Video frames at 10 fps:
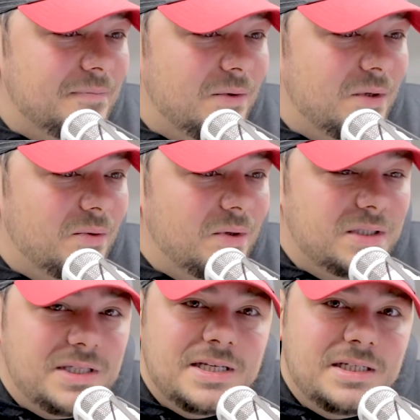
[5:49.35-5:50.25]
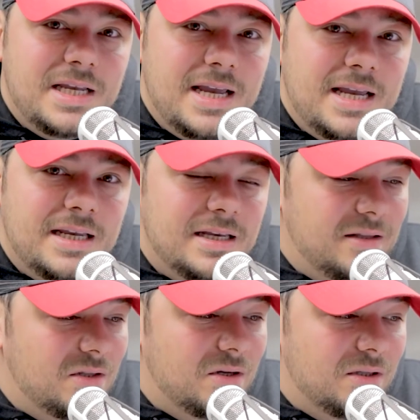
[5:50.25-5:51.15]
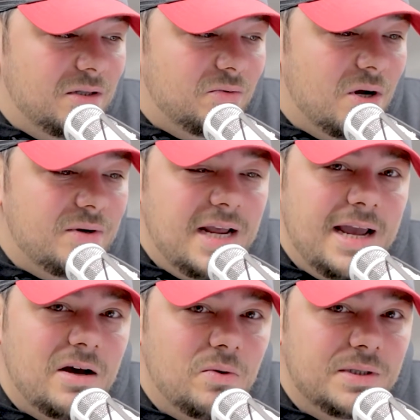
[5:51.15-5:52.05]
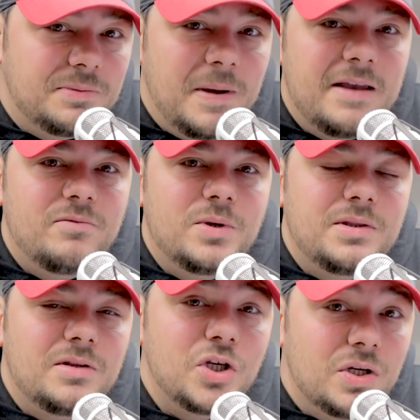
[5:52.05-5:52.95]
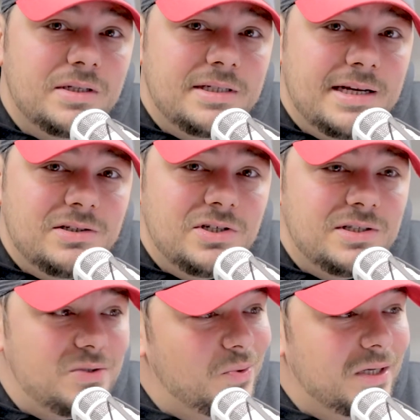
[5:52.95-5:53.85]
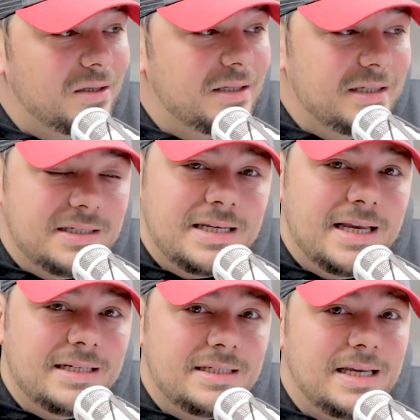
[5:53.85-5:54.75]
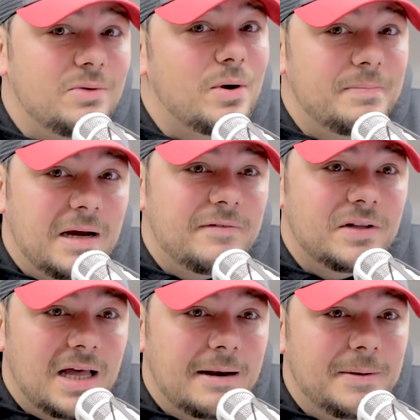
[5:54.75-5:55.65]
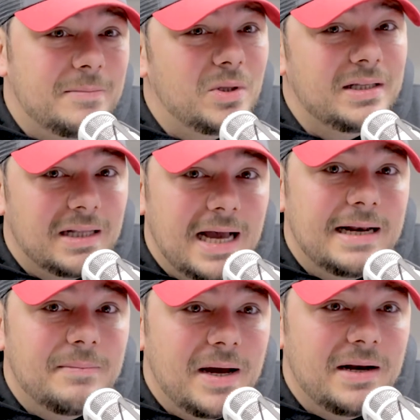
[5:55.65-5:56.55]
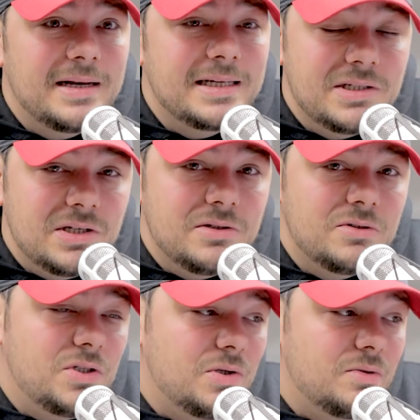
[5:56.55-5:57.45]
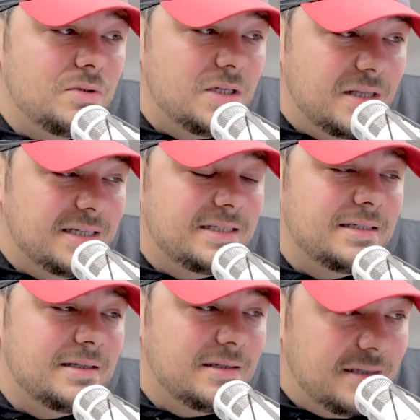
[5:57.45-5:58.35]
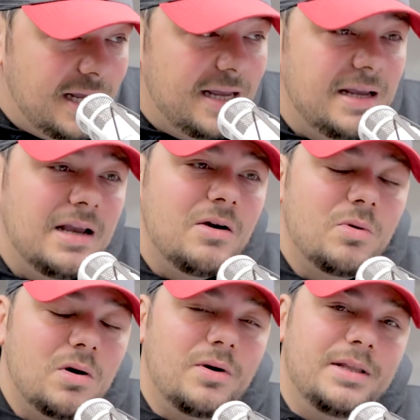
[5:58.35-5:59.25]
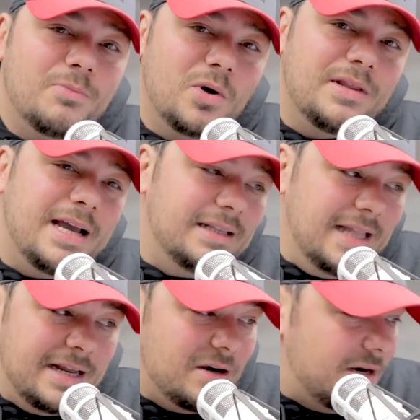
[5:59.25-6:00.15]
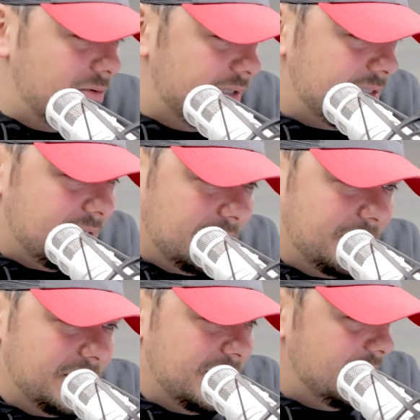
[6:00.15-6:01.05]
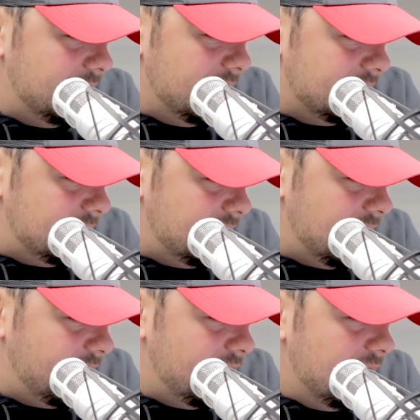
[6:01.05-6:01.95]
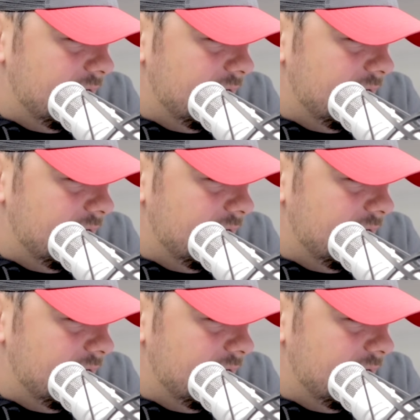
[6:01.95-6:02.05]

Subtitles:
what's the saying? The road to hell was paved with good intentions. Well, in this case, he ripped off a lot of people and lied about it and continues to this day. We'll go into more of that later. I don't want to talk about any of that stuff.